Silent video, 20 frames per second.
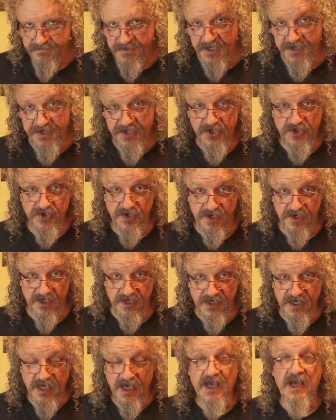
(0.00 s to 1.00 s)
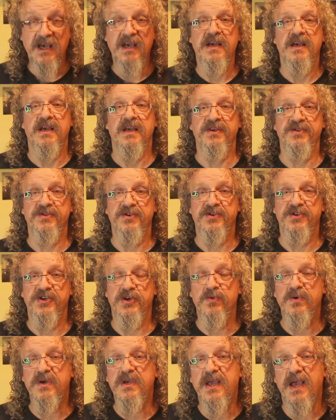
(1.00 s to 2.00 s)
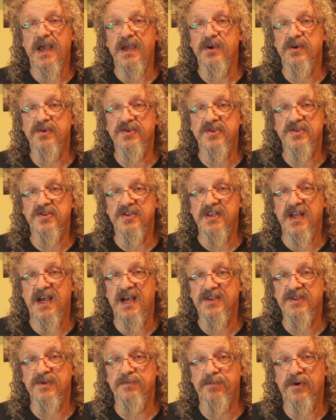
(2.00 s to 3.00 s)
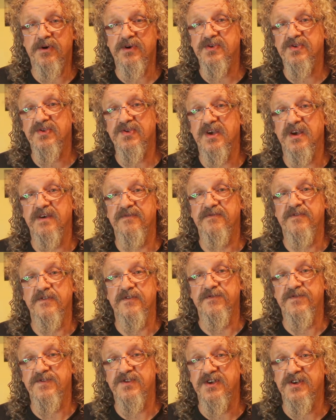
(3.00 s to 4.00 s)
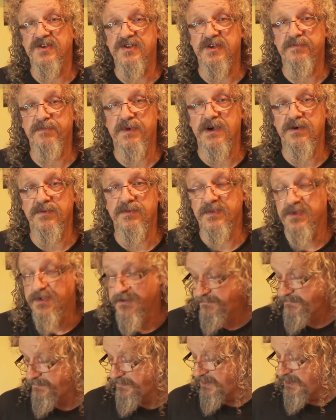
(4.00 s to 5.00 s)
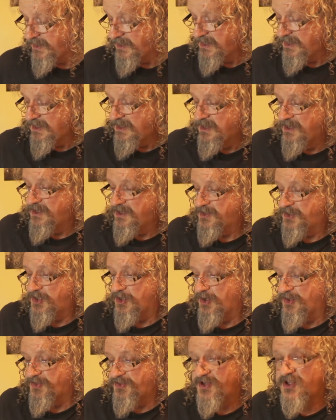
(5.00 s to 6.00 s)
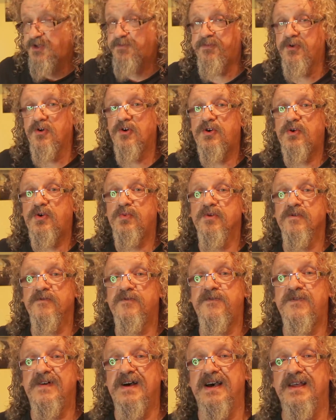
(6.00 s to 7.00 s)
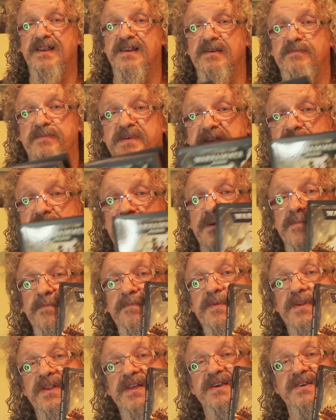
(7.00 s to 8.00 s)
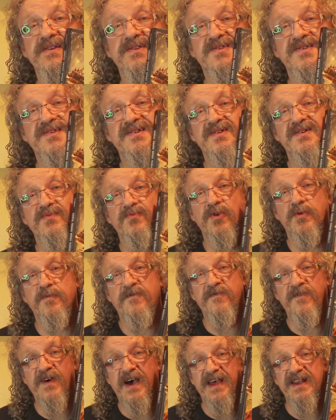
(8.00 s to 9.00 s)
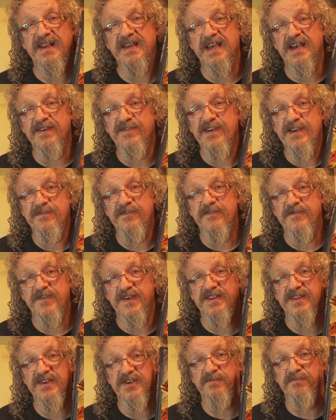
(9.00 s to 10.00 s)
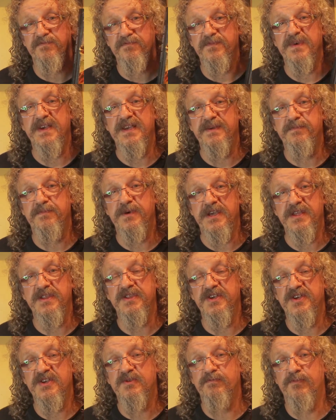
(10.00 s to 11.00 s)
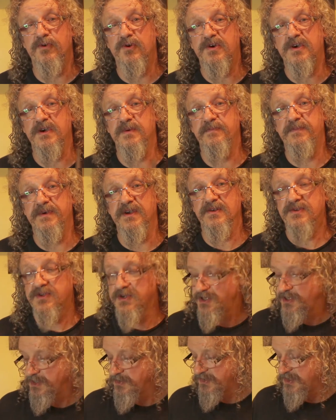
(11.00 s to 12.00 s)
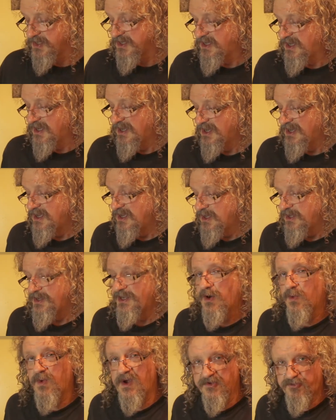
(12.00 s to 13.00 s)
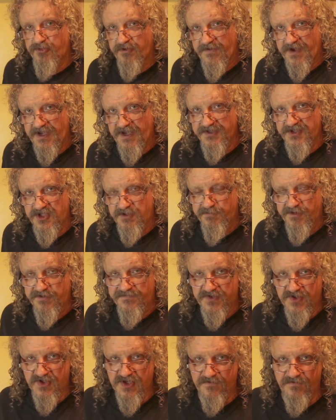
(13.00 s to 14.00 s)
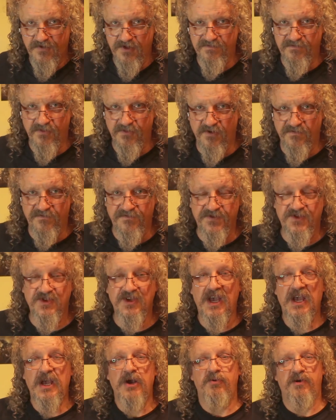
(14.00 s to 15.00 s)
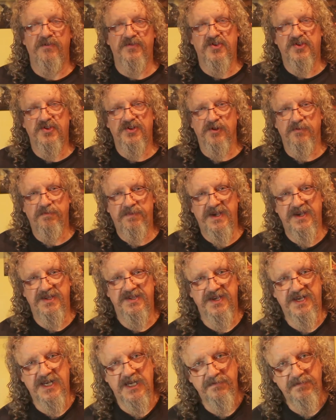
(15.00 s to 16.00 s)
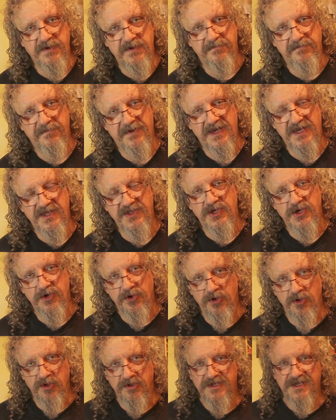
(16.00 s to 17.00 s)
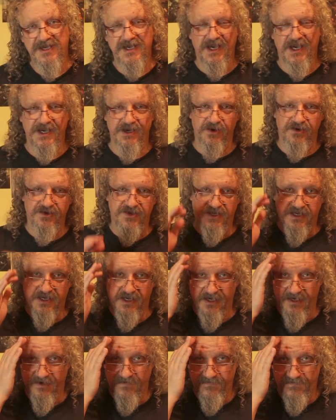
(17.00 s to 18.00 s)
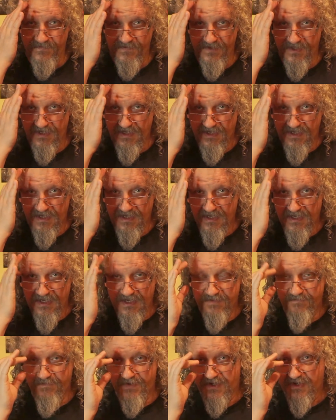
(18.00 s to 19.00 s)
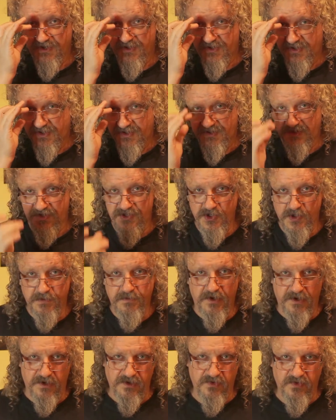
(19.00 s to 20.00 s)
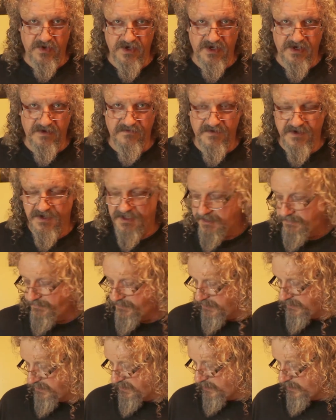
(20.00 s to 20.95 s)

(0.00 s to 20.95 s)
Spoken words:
Initially in the new Chaos Starter box set for £60. So this book will finally be complete. We'll finally have everything that's in this book and be able to use it. Now, whilst we've had this book for several months, we've still basically been playing the old Chaos game because the new models weren't available.